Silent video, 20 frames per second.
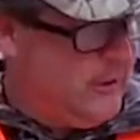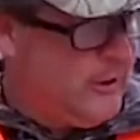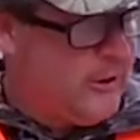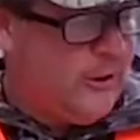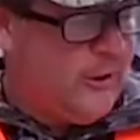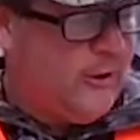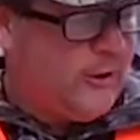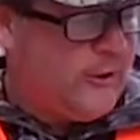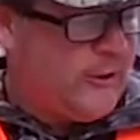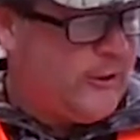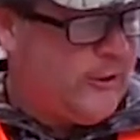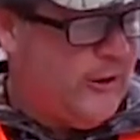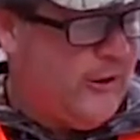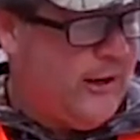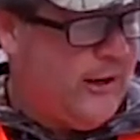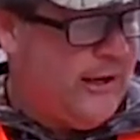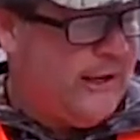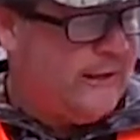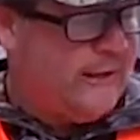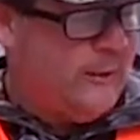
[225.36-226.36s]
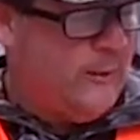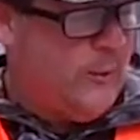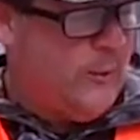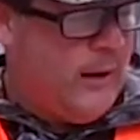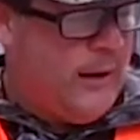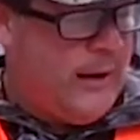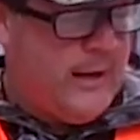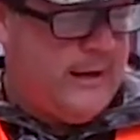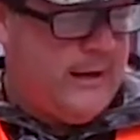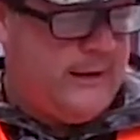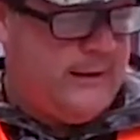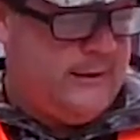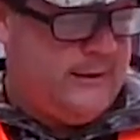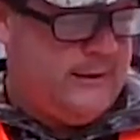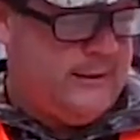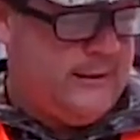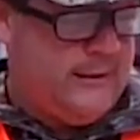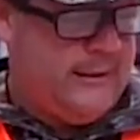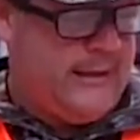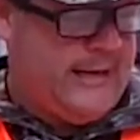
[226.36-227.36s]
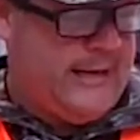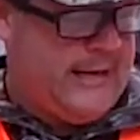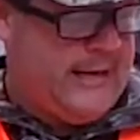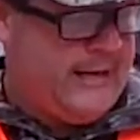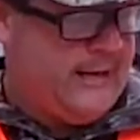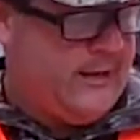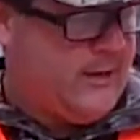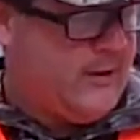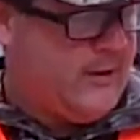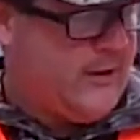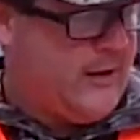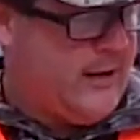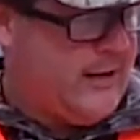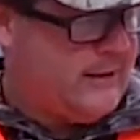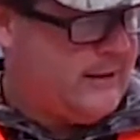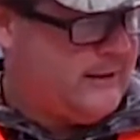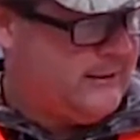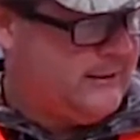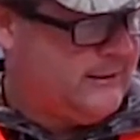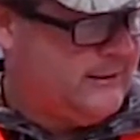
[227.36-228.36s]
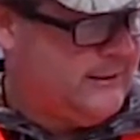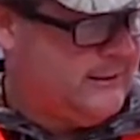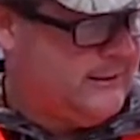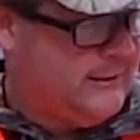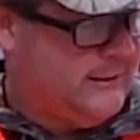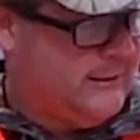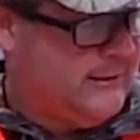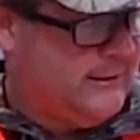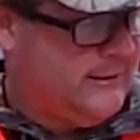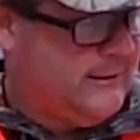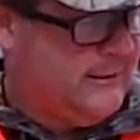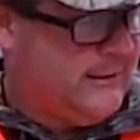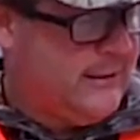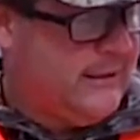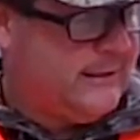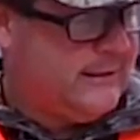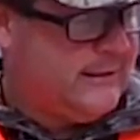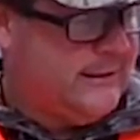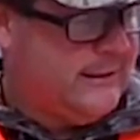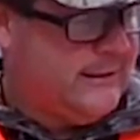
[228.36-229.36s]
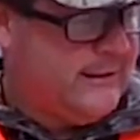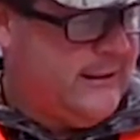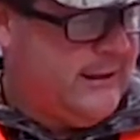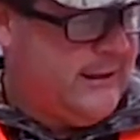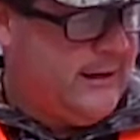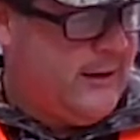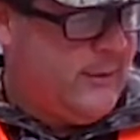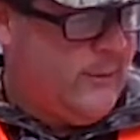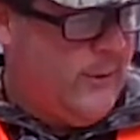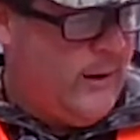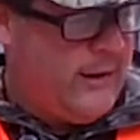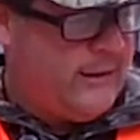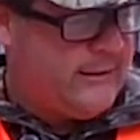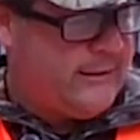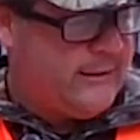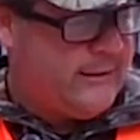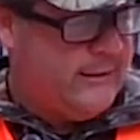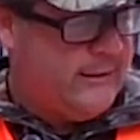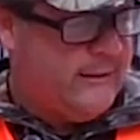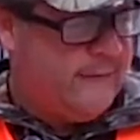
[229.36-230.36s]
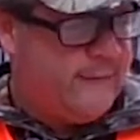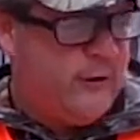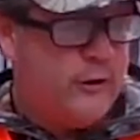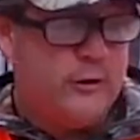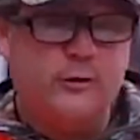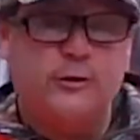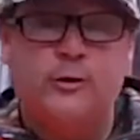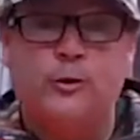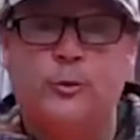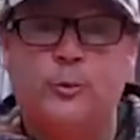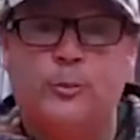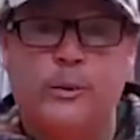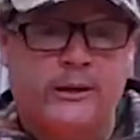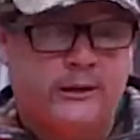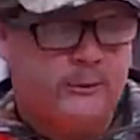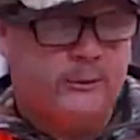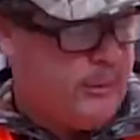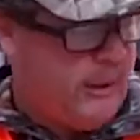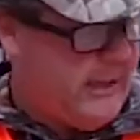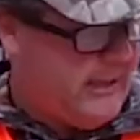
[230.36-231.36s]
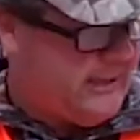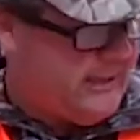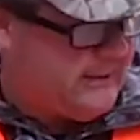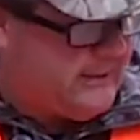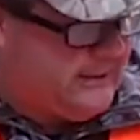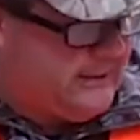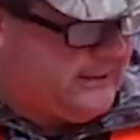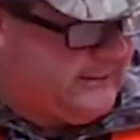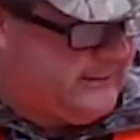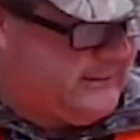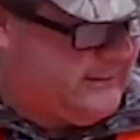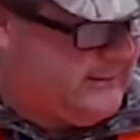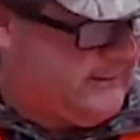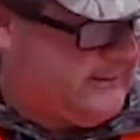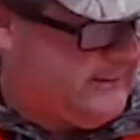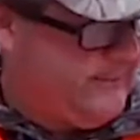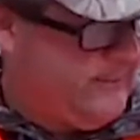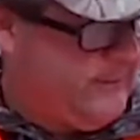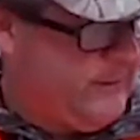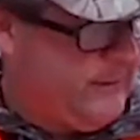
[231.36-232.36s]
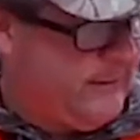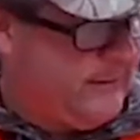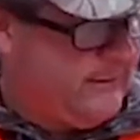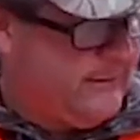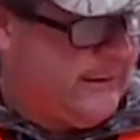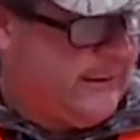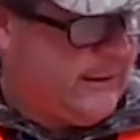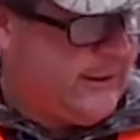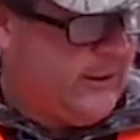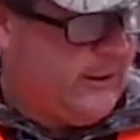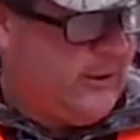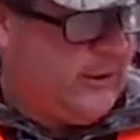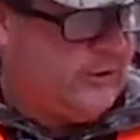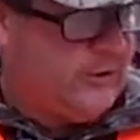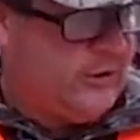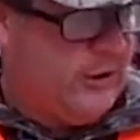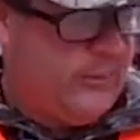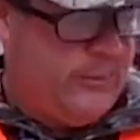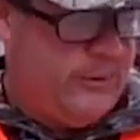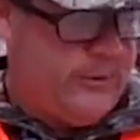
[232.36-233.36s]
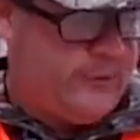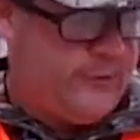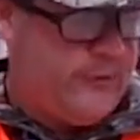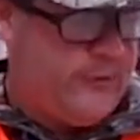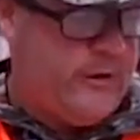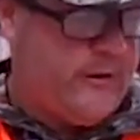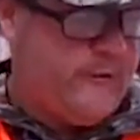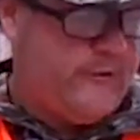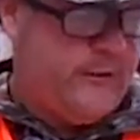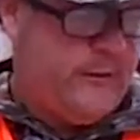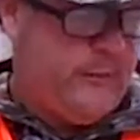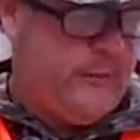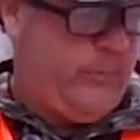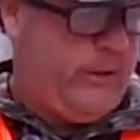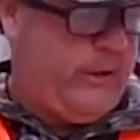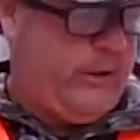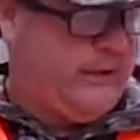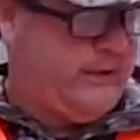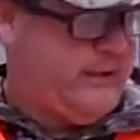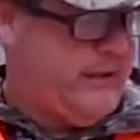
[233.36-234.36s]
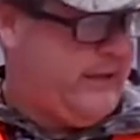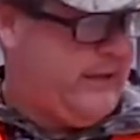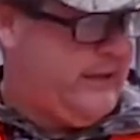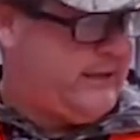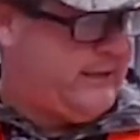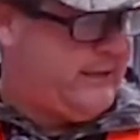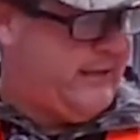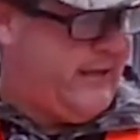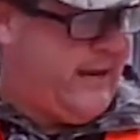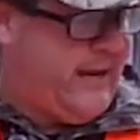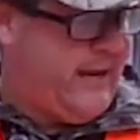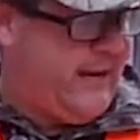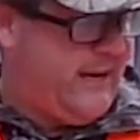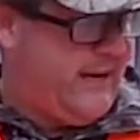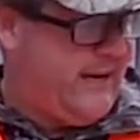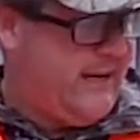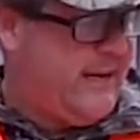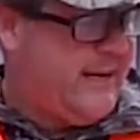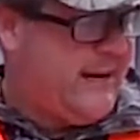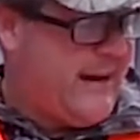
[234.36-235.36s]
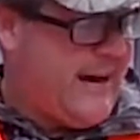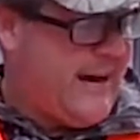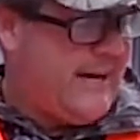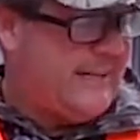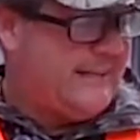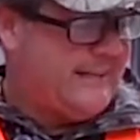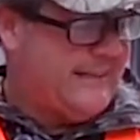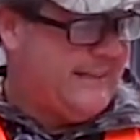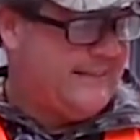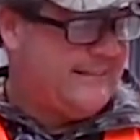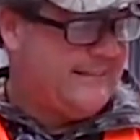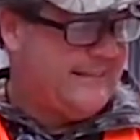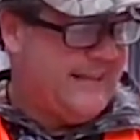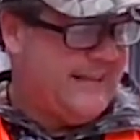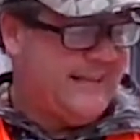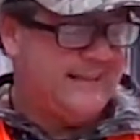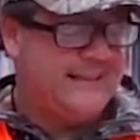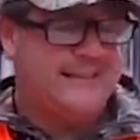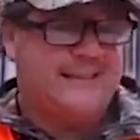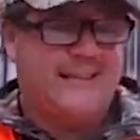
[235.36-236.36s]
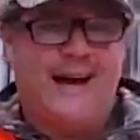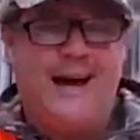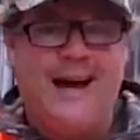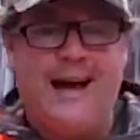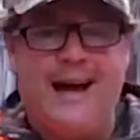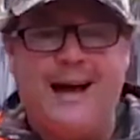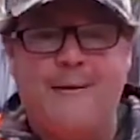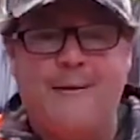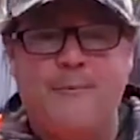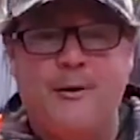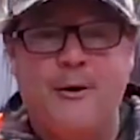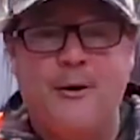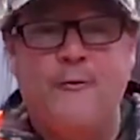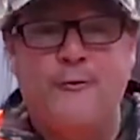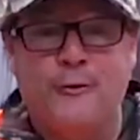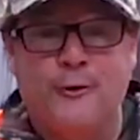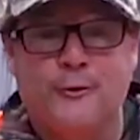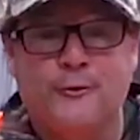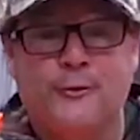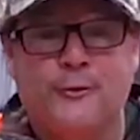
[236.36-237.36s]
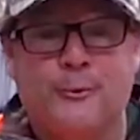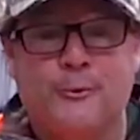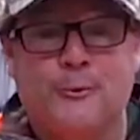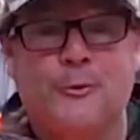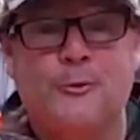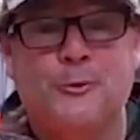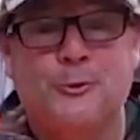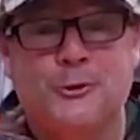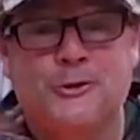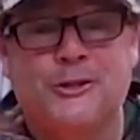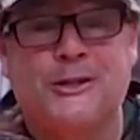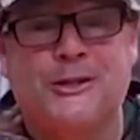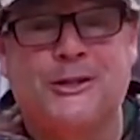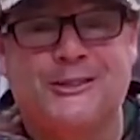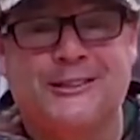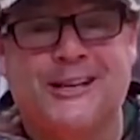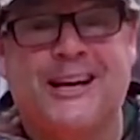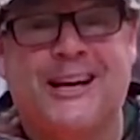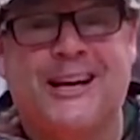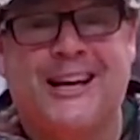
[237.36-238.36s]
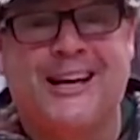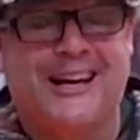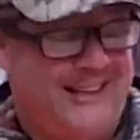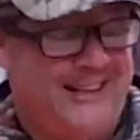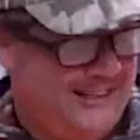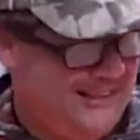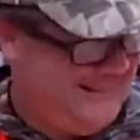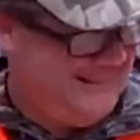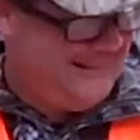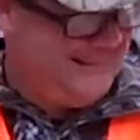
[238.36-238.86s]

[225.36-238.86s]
Claude crawl out the water and hide in the grass and sit there and wait till them first two pigs pass. Then Claude jump in front of them pigs and he say, I think that it's time for some couchon de lait.